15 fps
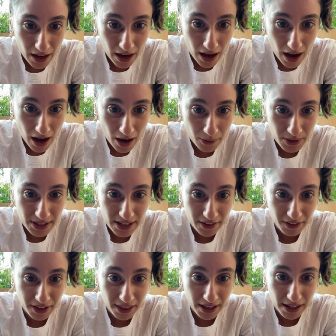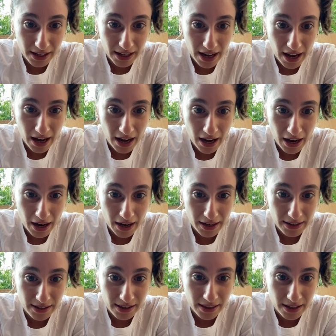How is everything?
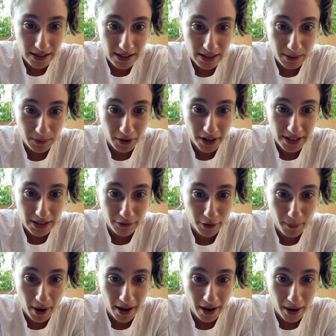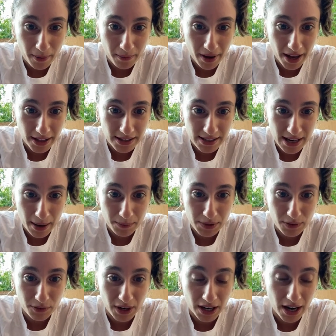Things seem crazy from Adam and Sam's
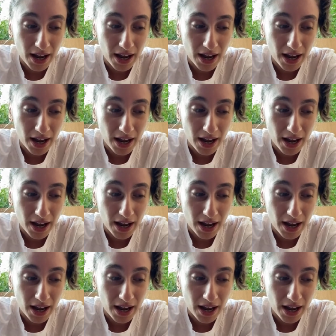feed.